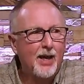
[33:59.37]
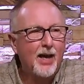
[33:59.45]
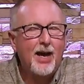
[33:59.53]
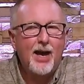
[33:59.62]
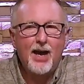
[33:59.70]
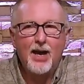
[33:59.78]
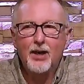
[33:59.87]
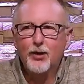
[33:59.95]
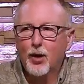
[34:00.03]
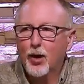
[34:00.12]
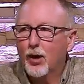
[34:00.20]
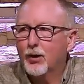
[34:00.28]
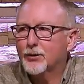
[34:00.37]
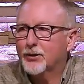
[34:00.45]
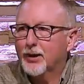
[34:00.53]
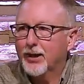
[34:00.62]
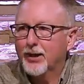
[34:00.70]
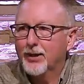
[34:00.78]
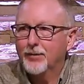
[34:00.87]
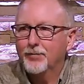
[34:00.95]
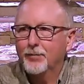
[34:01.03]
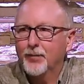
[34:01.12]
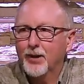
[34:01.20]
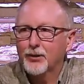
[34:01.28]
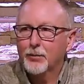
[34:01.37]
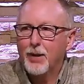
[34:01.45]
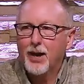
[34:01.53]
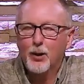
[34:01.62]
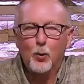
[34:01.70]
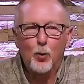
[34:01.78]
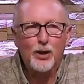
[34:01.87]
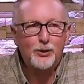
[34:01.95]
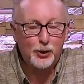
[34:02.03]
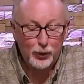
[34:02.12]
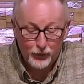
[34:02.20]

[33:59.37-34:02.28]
and all sin. Doesn't matter what you've